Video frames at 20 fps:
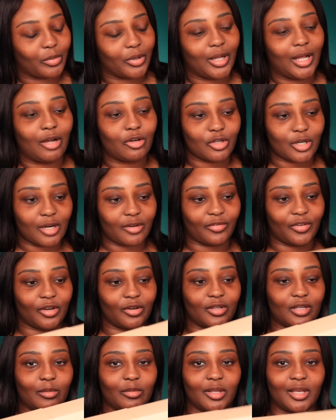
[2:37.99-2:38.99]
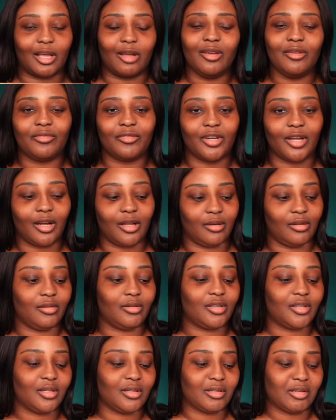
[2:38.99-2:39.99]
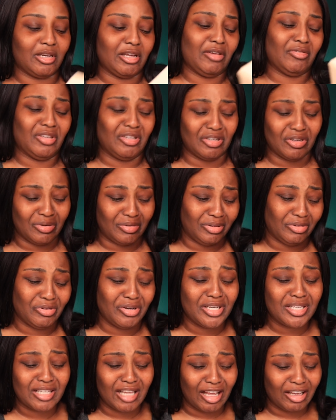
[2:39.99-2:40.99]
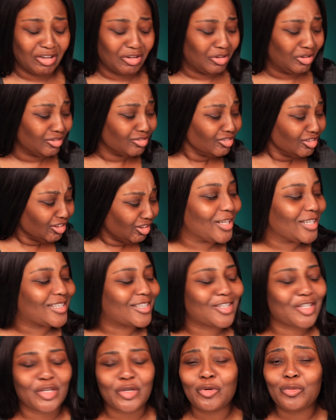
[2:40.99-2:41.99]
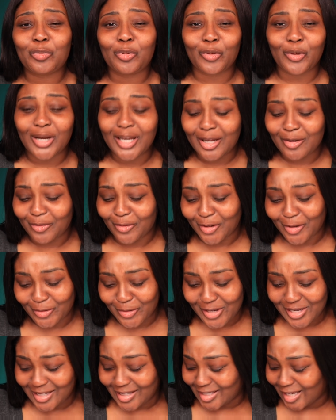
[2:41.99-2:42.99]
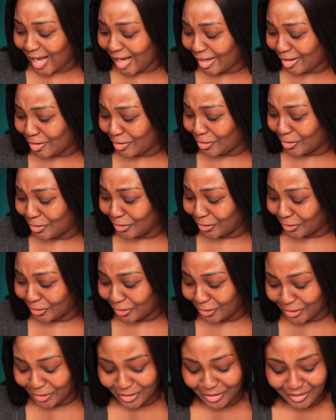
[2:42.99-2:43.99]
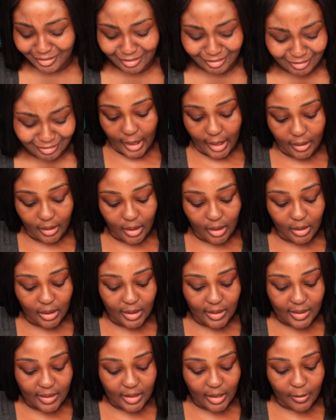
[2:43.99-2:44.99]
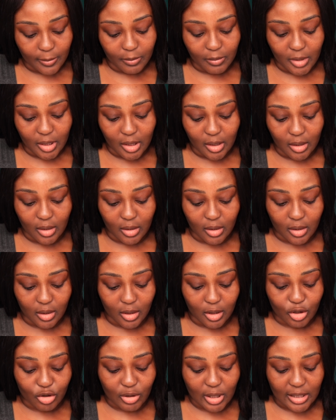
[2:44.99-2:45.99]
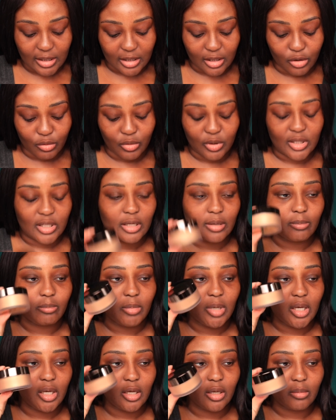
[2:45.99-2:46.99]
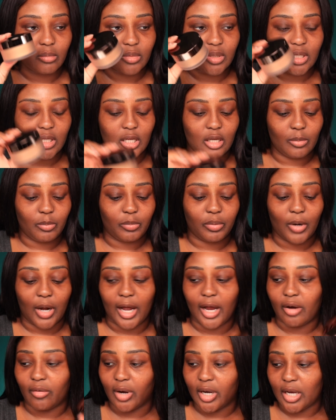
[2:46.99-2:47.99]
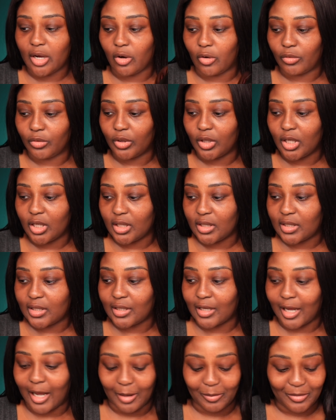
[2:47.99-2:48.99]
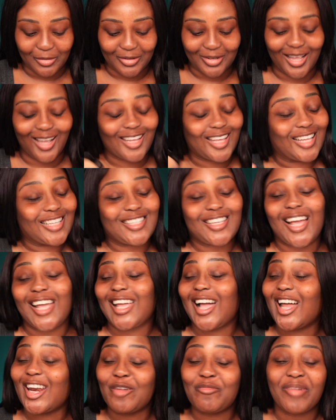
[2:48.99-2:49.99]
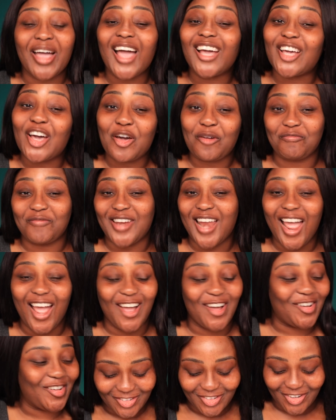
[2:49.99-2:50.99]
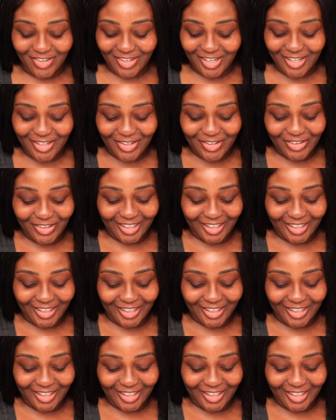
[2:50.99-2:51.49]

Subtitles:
but I'll try to figure something out. If not, it's just gonna have to go in the recycle. It's too pretty for the recycle. And then they sent me the translucent medium deep. I already own this. I guess I got a backup now. Won't he do